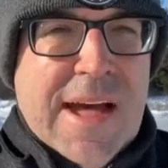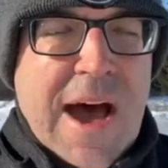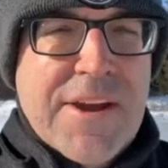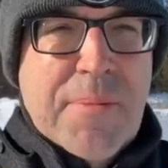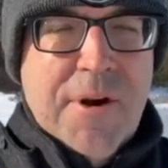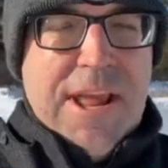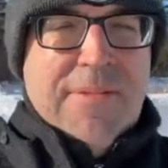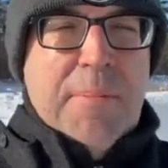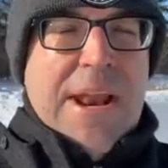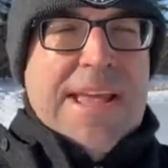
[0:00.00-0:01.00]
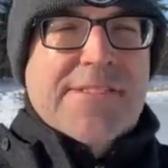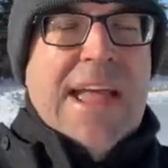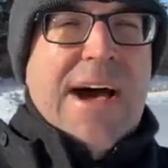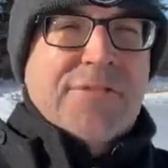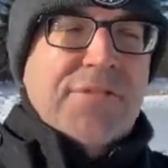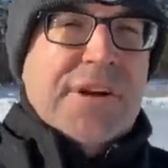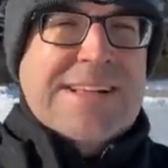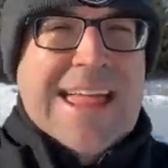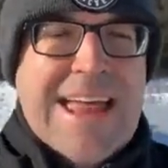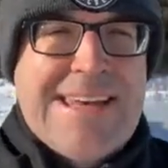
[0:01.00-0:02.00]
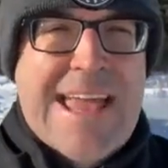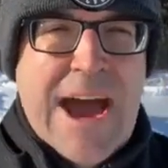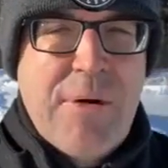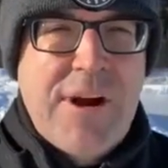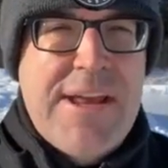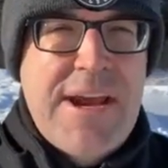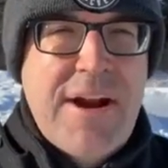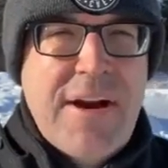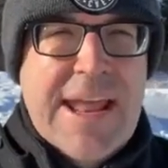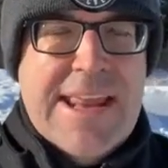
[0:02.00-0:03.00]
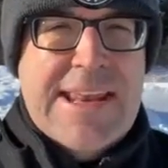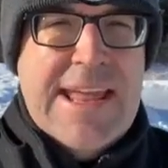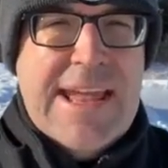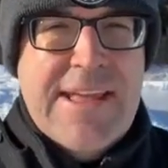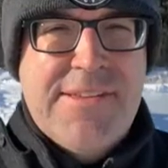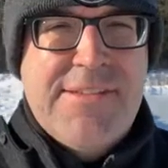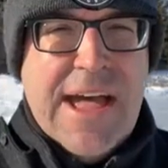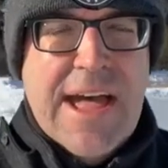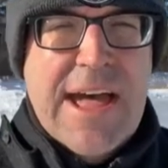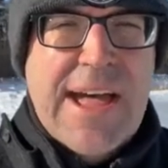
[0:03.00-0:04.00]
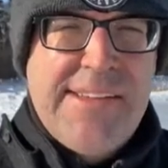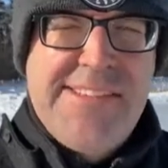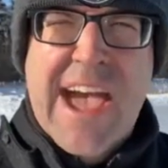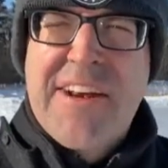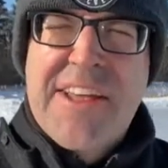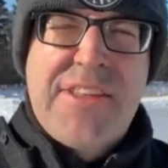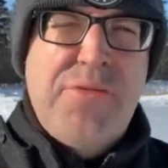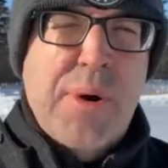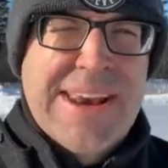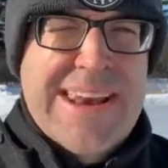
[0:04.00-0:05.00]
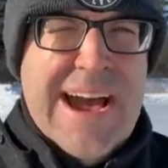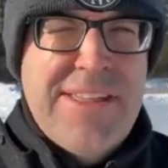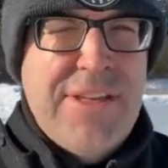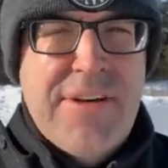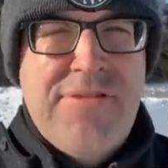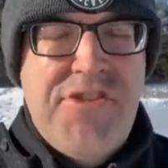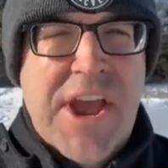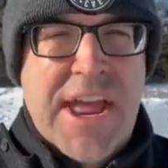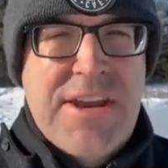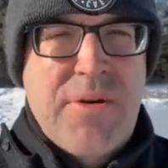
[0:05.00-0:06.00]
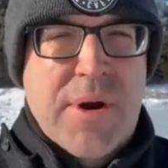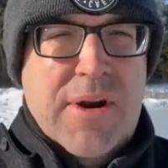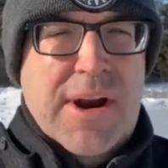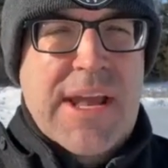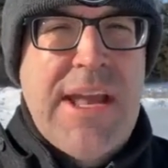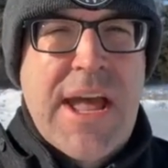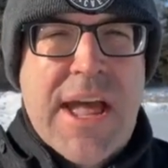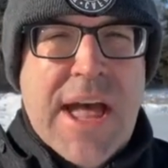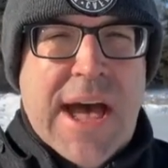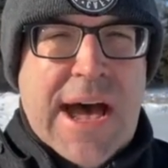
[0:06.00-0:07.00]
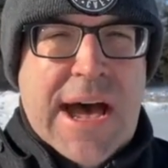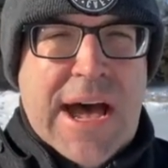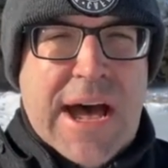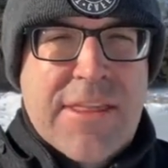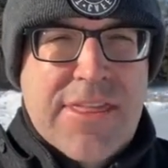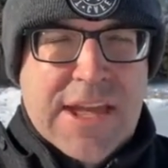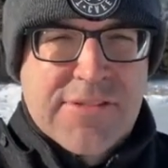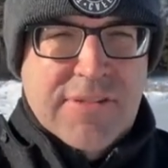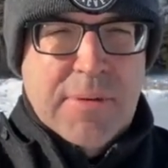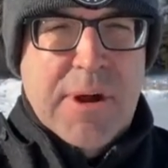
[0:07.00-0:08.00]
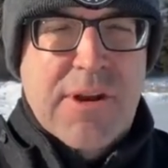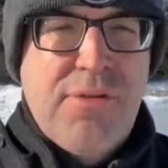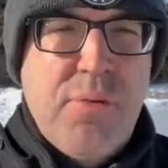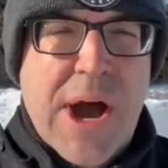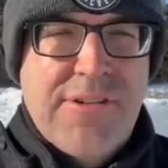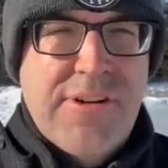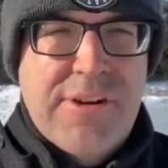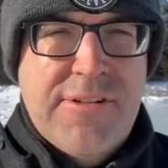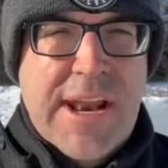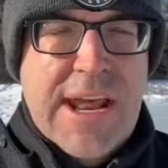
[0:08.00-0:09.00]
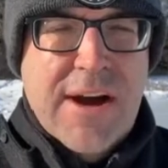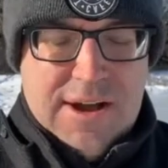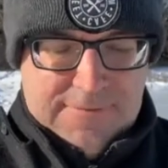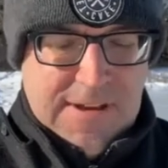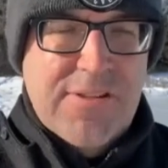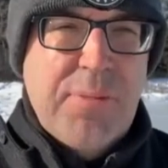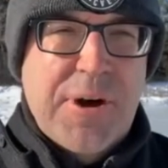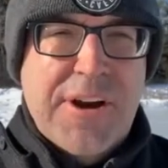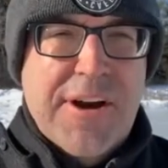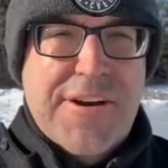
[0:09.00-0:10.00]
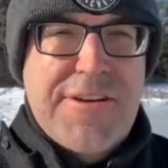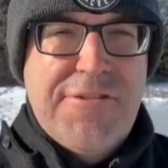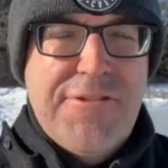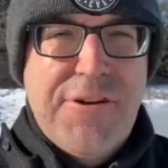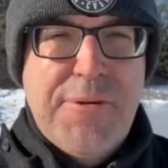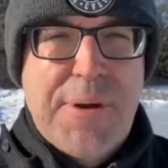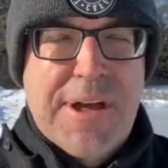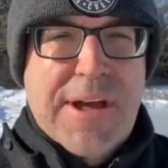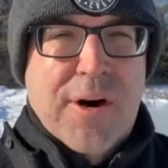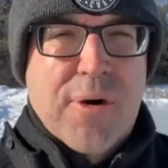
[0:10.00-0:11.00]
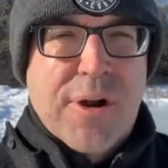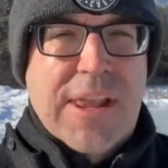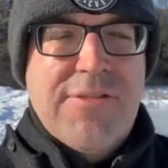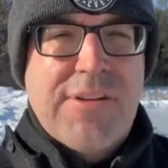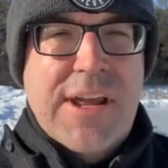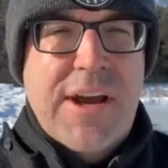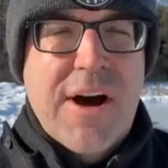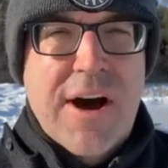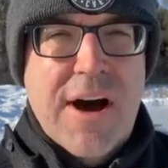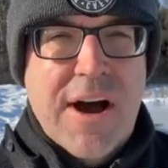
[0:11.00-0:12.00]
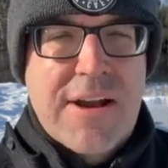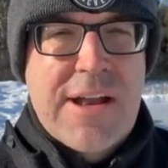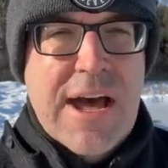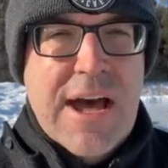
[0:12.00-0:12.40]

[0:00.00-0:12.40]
Hi, good morning everybody. It's Councillor Glen here. It is Saturday the 29th of January. Thanks to everybody who's watching today on Facebook, on YouTube, or listening on